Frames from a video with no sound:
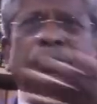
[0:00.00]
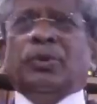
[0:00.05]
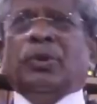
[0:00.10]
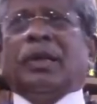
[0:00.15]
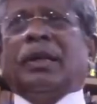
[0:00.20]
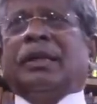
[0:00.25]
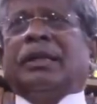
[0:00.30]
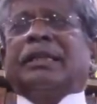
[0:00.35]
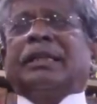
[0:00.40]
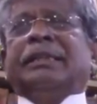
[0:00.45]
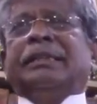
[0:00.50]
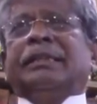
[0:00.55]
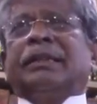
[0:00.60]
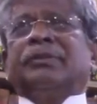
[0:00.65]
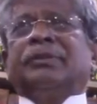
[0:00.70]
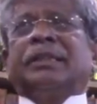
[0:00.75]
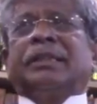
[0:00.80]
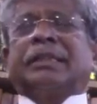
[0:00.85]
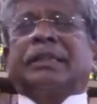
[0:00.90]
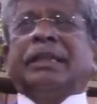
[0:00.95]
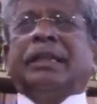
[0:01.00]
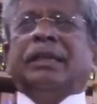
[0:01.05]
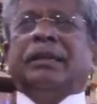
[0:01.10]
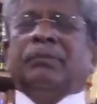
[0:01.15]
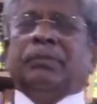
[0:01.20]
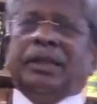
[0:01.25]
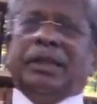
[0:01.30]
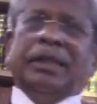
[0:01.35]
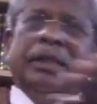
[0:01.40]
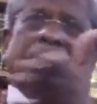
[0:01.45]
you are not concerned with the trial,
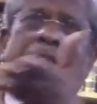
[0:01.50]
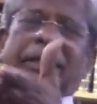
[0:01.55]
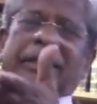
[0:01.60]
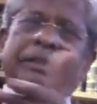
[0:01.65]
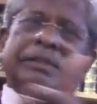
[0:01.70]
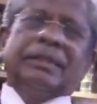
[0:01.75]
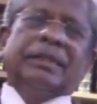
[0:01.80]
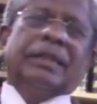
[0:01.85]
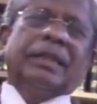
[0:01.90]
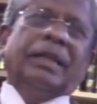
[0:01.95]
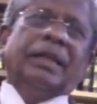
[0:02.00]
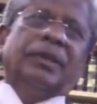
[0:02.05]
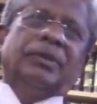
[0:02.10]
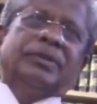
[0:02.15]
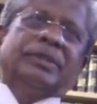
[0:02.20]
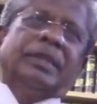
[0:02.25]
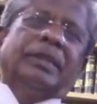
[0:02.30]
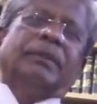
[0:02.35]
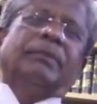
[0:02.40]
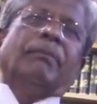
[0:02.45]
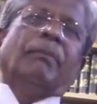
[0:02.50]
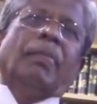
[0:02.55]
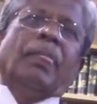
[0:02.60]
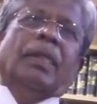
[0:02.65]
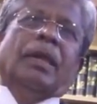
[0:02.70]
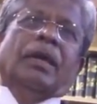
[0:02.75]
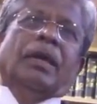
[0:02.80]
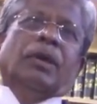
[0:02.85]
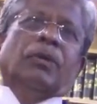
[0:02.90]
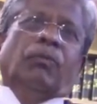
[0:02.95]
but incidentally I have said.
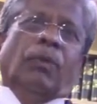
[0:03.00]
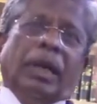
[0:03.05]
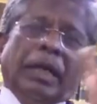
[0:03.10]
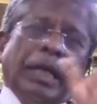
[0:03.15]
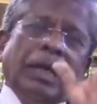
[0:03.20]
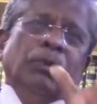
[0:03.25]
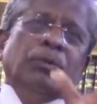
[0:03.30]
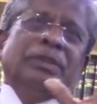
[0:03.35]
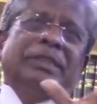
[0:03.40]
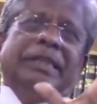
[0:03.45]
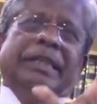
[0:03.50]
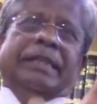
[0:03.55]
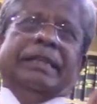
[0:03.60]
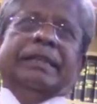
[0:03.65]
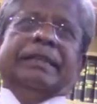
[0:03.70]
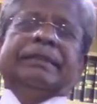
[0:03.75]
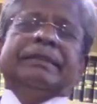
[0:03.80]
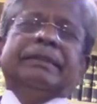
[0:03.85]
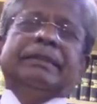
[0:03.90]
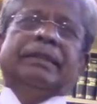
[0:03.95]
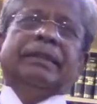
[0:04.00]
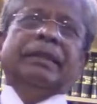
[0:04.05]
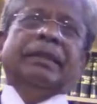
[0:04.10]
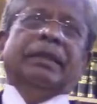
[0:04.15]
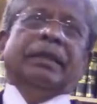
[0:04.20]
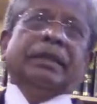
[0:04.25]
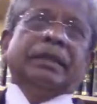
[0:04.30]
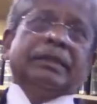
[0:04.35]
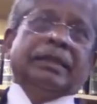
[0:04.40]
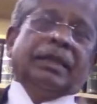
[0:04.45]
What I would say is
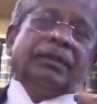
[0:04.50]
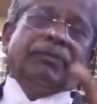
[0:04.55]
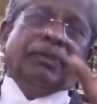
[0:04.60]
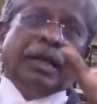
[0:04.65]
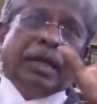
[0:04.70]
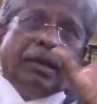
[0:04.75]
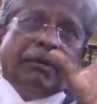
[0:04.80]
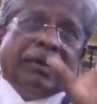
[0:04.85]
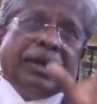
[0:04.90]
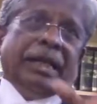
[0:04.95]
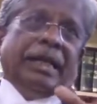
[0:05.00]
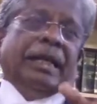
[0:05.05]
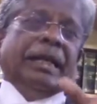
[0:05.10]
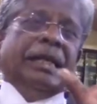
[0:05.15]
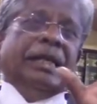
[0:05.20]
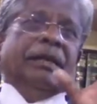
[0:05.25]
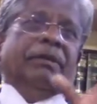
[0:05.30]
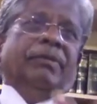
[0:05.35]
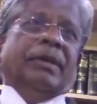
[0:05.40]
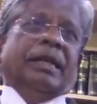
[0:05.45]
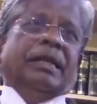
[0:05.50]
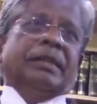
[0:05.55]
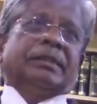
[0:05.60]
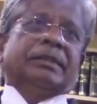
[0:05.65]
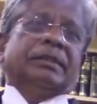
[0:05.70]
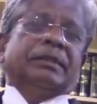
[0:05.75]
that whenever any evidence,